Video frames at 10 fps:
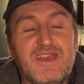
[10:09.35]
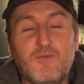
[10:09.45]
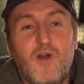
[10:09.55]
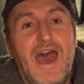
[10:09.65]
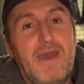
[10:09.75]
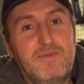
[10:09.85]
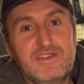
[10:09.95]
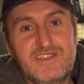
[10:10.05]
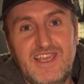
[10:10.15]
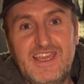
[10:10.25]
what
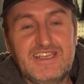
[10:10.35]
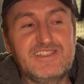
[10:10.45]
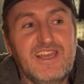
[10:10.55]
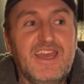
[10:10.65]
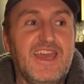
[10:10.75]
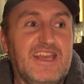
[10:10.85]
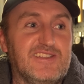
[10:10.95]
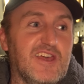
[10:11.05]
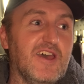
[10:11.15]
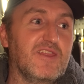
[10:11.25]
happens is
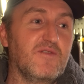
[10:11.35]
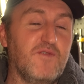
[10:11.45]
that the